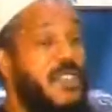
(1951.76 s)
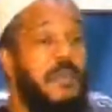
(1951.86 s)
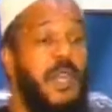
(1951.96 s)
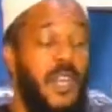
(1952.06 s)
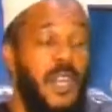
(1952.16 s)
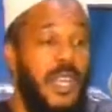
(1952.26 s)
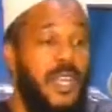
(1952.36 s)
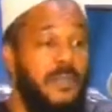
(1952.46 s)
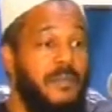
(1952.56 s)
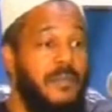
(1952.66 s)

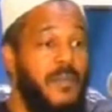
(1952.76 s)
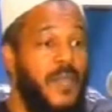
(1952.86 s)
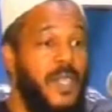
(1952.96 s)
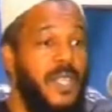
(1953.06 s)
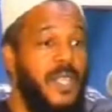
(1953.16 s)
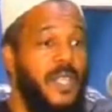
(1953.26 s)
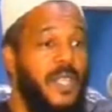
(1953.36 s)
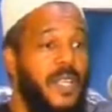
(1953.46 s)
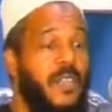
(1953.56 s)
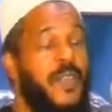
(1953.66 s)
Similarly,
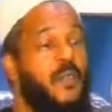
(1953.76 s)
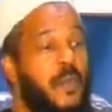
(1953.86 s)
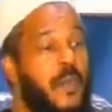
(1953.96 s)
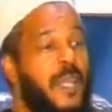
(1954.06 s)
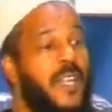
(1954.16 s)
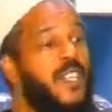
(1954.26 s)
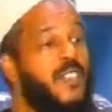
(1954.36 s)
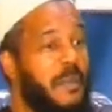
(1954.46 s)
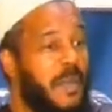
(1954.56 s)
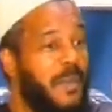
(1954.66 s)
if a woman in the
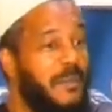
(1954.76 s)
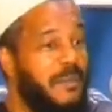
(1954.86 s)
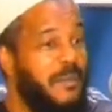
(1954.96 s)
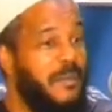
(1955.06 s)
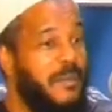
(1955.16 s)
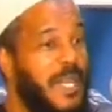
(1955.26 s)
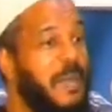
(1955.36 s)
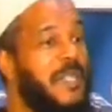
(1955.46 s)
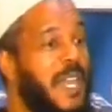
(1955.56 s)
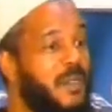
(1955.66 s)
summer
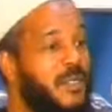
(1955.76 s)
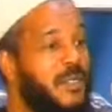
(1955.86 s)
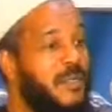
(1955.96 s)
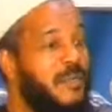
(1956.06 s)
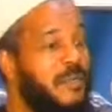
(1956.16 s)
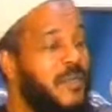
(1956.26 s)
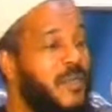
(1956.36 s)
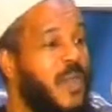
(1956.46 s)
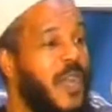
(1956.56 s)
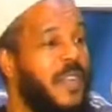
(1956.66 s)
comes out
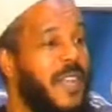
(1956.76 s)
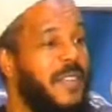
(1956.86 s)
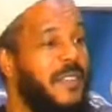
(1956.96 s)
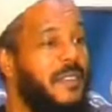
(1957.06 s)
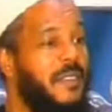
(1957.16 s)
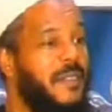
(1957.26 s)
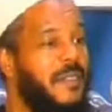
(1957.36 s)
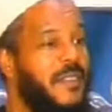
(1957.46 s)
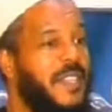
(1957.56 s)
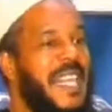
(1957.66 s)
wearing
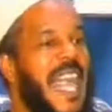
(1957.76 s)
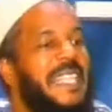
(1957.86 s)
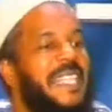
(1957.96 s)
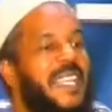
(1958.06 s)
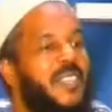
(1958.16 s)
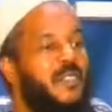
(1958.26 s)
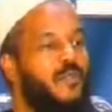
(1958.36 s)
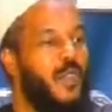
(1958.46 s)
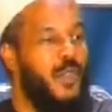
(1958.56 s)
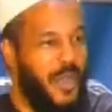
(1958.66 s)
the scantiest
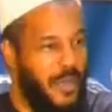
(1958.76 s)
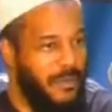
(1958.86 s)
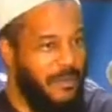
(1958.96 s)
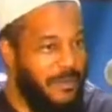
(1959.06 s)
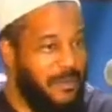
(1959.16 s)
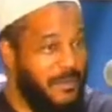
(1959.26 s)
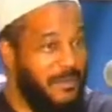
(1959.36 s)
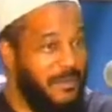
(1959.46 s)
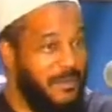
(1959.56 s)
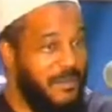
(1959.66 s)
of clothing,
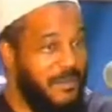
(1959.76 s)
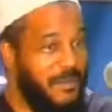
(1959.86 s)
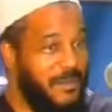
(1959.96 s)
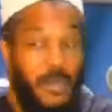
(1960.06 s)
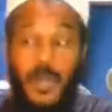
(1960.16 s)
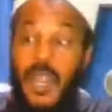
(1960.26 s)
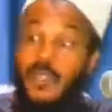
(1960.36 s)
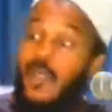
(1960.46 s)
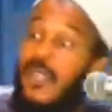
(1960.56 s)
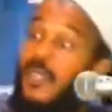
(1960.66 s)
they will
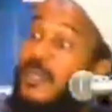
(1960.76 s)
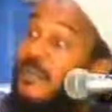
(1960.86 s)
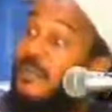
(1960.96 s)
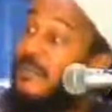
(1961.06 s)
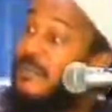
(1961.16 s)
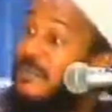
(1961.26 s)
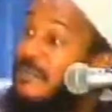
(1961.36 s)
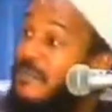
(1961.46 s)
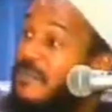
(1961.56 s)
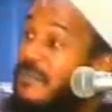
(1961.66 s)
also look at her.
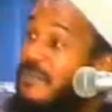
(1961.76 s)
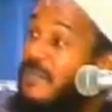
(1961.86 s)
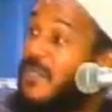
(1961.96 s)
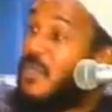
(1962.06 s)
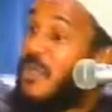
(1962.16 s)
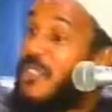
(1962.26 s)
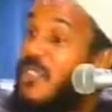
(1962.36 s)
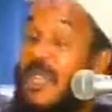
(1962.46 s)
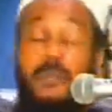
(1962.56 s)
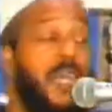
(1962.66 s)
You know,
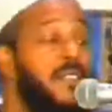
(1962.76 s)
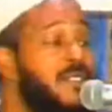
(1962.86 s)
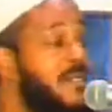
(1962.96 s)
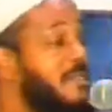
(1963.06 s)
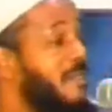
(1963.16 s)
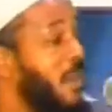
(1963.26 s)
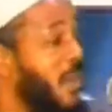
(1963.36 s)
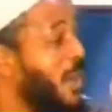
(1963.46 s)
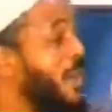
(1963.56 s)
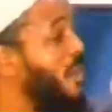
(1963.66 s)
gets on the bus, they
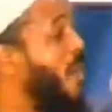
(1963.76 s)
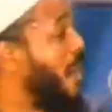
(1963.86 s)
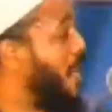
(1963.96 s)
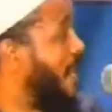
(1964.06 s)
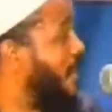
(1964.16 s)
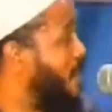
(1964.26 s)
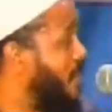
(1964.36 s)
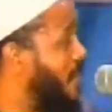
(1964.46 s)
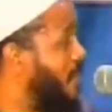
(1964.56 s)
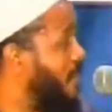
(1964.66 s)
will look at her walking down the
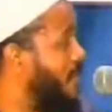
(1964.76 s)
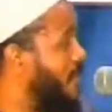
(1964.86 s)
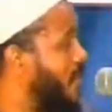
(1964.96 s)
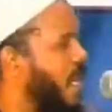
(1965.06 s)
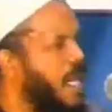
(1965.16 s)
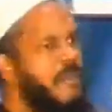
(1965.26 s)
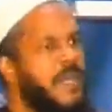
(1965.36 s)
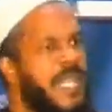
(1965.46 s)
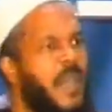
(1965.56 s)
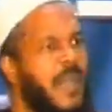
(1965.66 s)
street.
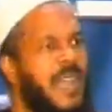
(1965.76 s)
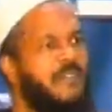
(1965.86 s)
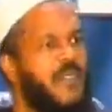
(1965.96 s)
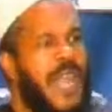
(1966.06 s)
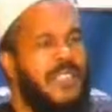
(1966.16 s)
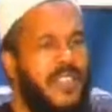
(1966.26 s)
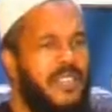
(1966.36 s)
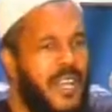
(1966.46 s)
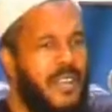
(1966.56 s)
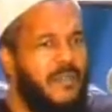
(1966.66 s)
But now we have to ask
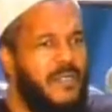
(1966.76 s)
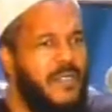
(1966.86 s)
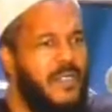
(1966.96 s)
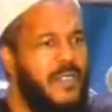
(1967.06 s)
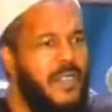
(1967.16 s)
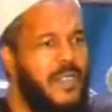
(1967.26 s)
ourselves,